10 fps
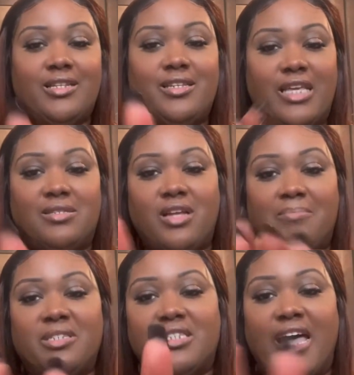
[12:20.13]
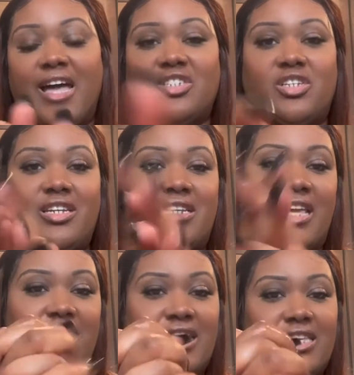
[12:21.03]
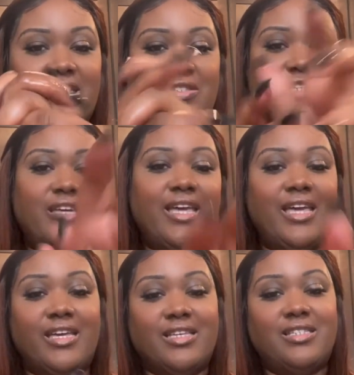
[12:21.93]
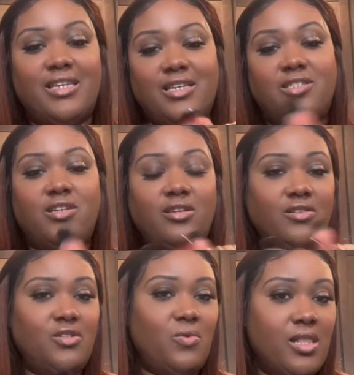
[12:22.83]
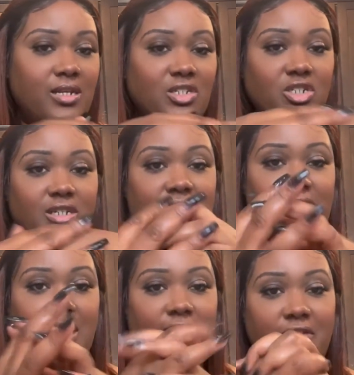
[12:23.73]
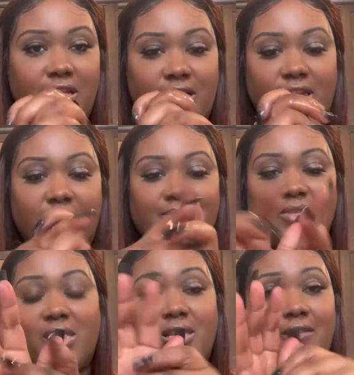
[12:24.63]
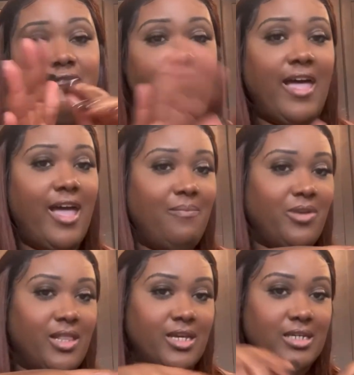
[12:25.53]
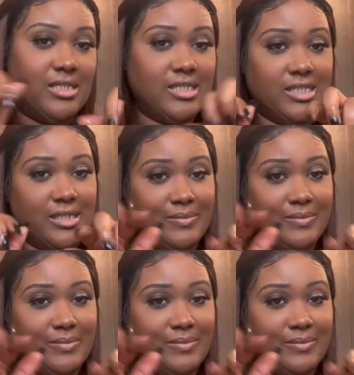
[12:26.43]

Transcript: They start massaging your nails and your hands. Yeah, so you can do all of this yourself, honey, and look fabulous.